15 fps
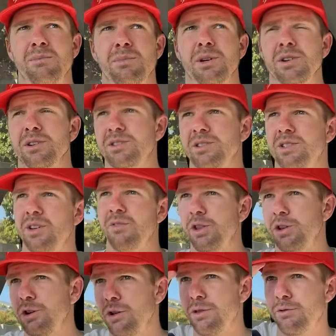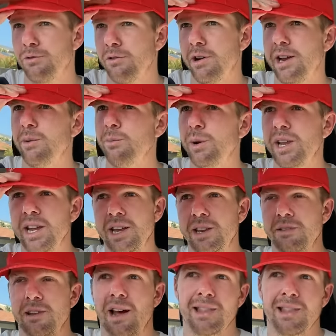because I've only got three and we need